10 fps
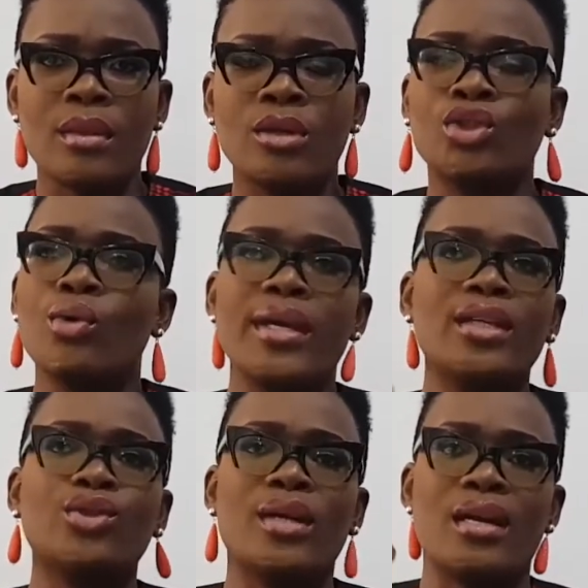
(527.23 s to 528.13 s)
So
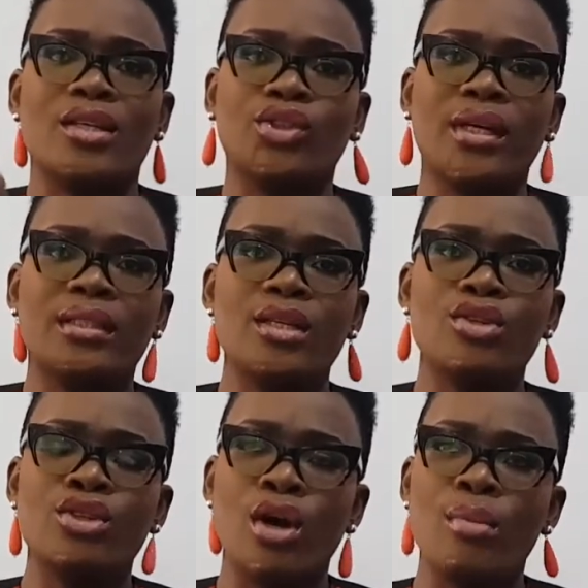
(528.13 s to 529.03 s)
yes, you can attract a
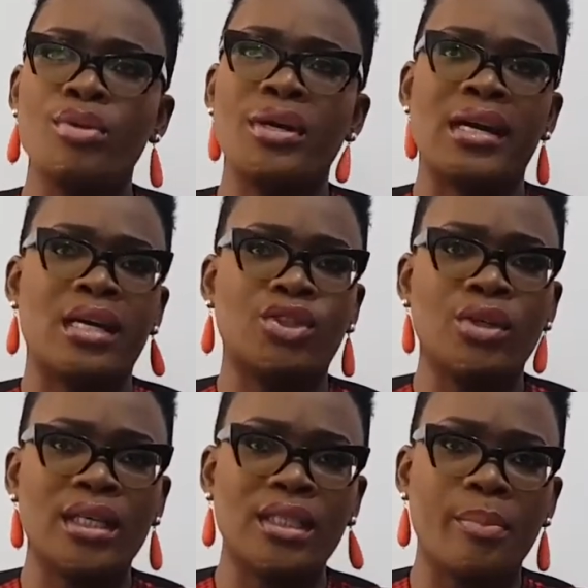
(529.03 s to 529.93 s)
job, you can
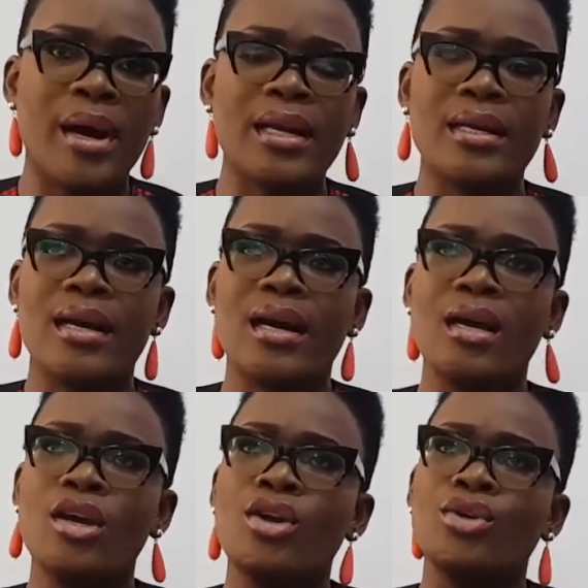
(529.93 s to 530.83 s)
attract a partner,
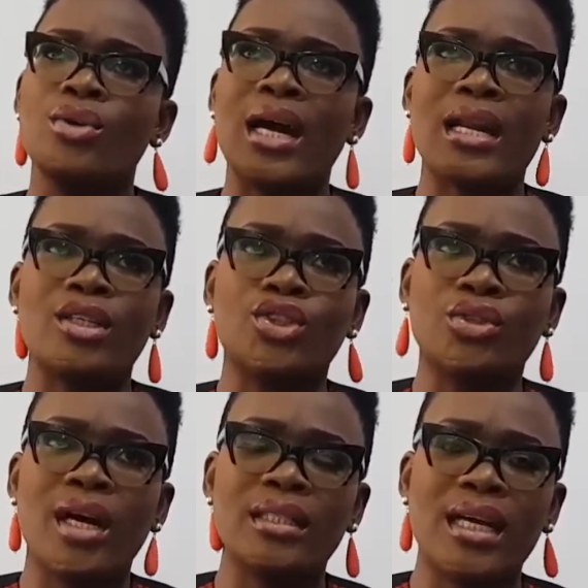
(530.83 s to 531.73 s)
you can
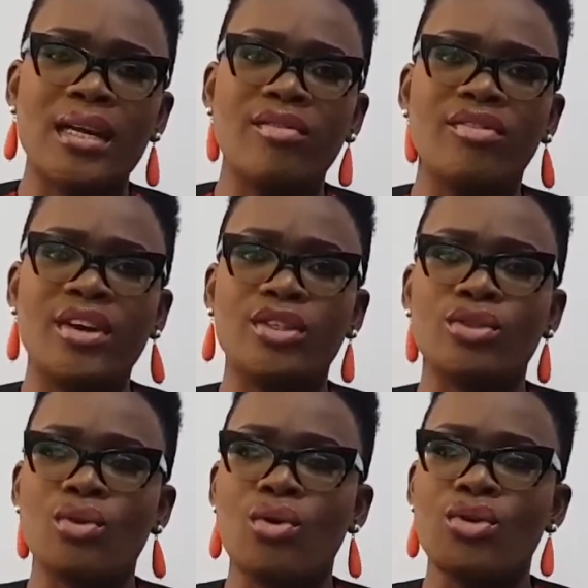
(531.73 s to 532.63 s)
attract an
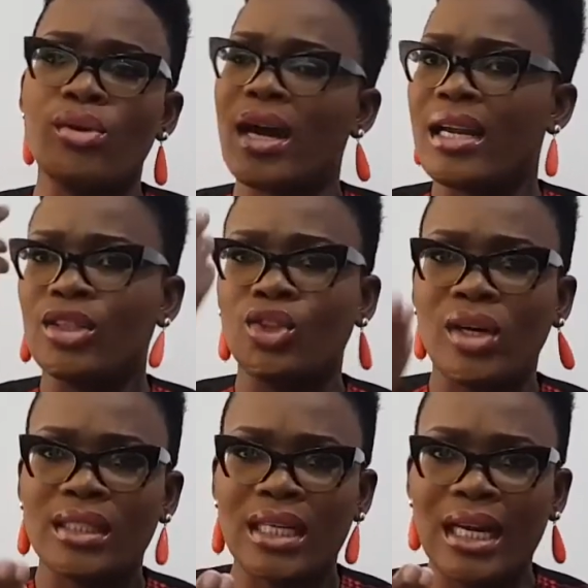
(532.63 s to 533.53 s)
investor, you can
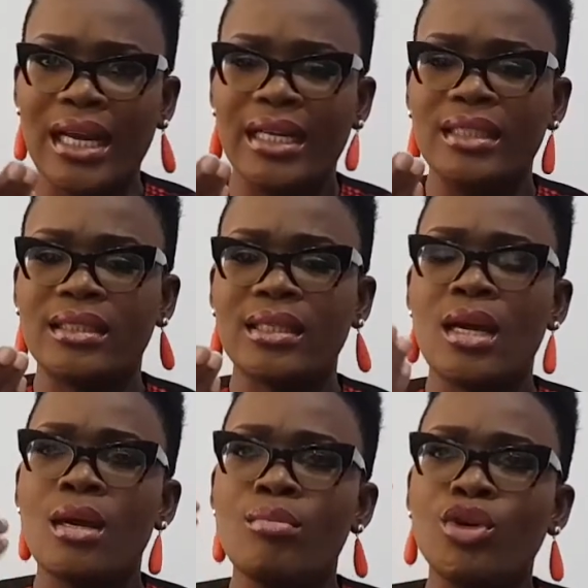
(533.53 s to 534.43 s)
attract clients,
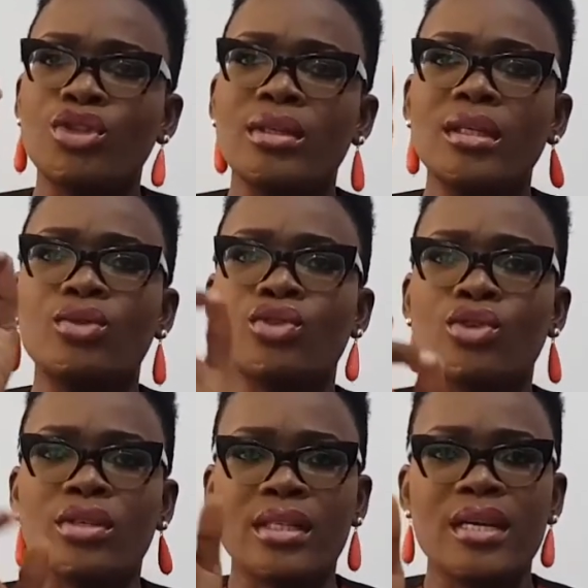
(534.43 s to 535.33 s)
but you need to
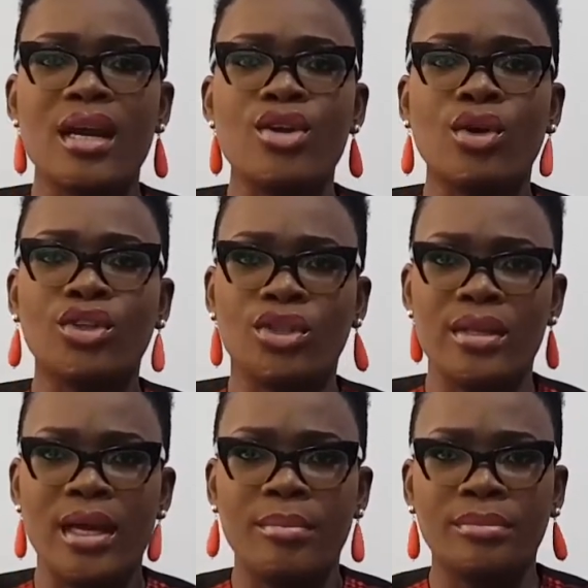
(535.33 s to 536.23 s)
sustain and nurture
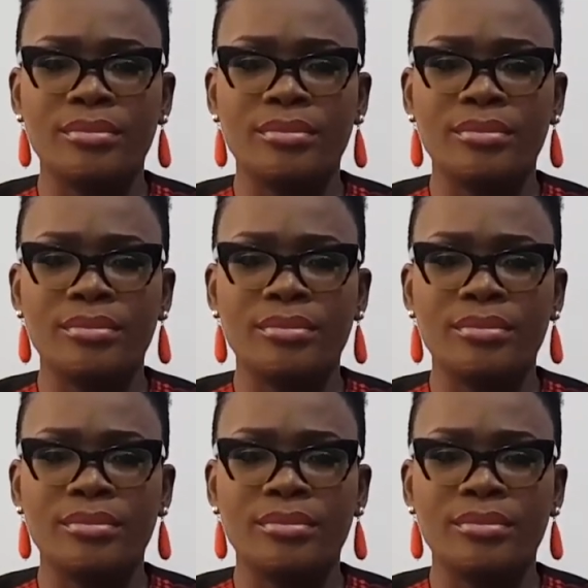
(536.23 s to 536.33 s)
them.